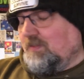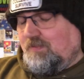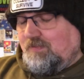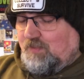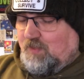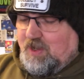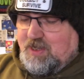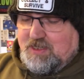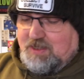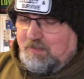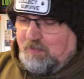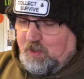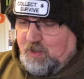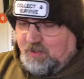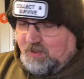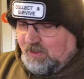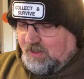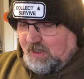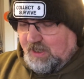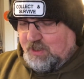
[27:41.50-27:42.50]
Where's the
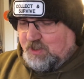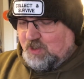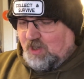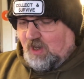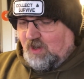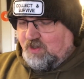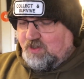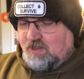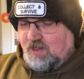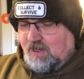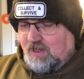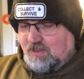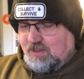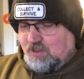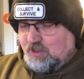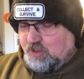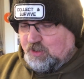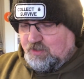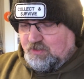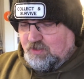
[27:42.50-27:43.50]
Music? Honestly, I had to
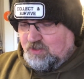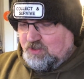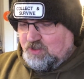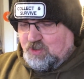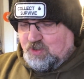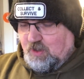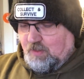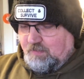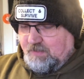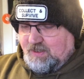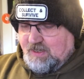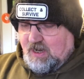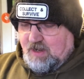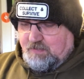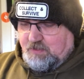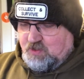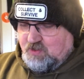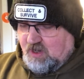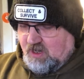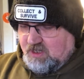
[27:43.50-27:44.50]
stop me dead in
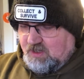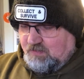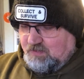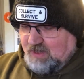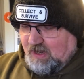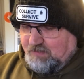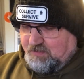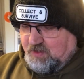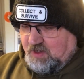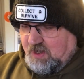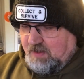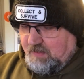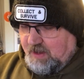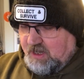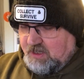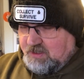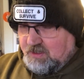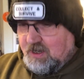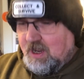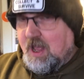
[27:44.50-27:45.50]
my tracks. It was absolutely
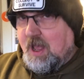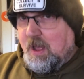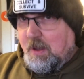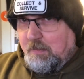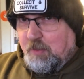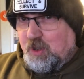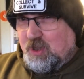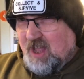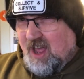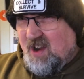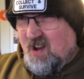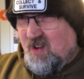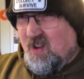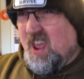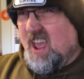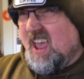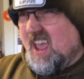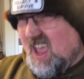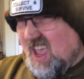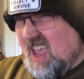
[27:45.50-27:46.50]
amazing. Put that on.
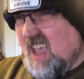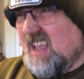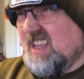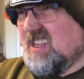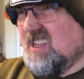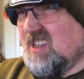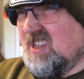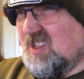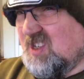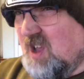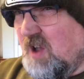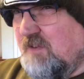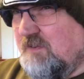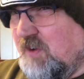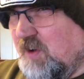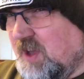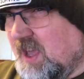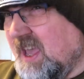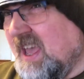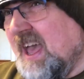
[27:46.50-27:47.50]
It is so
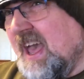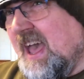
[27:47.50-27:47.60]
funky.